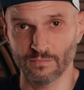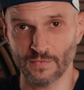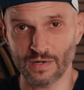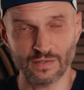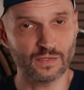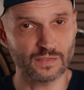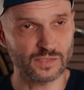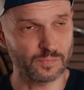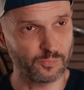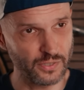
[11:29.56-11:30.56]
And I think
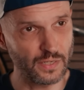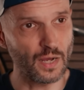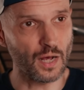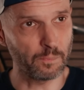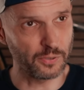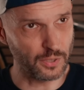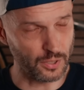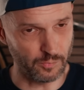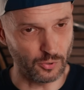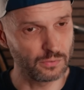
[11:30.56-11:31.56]
that's pretty
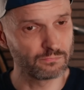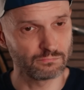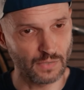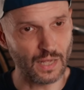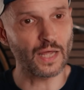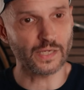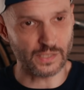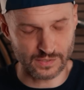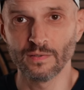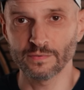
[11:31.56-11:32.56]
applaudable. I like
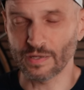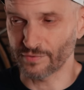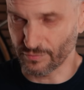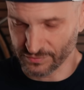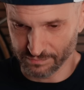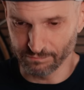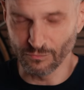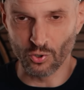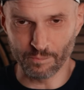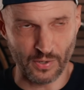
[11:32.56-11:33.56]
it. Now that was
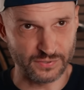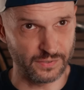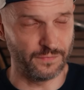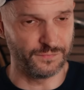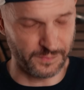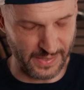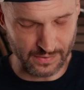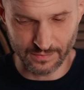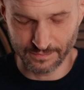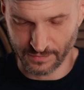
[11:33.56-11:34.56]
more positive
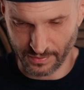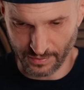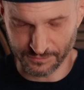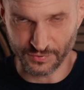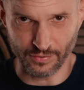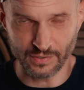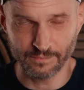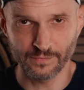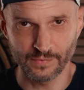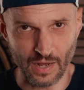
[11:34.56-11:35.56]
spin, sorry.
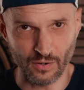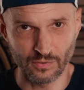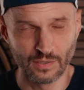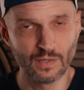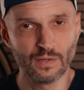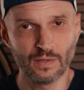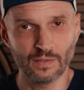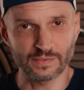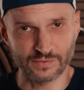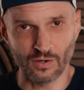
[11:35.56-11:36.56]
Now
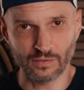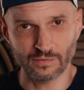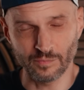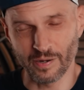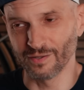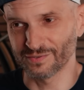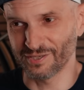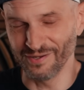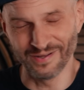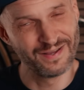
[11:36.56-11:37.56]
let's talk about
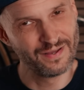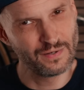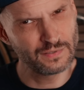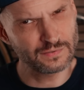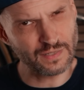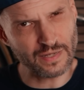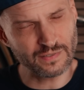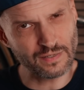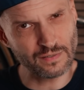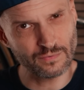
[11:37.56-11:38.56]
the
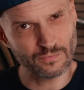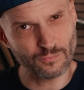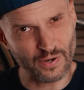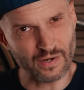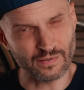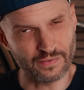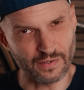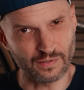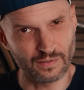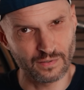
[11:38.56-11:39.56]
slightly weird
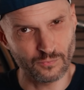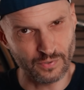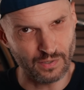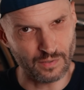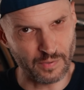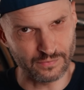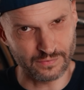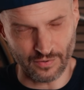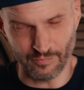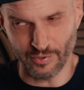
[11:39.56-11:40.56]
thing about
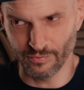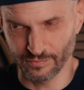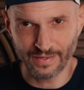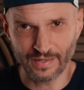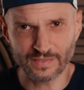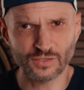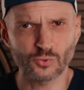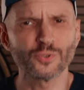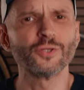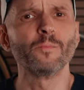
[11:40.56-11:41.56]
Darimo. And let's
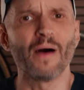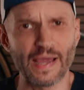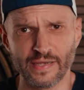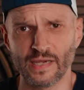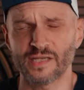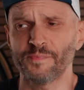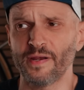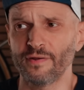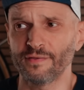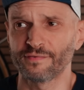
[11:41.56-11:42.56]
start with the buying
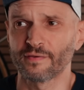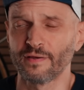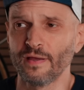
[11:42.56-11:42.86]
experience.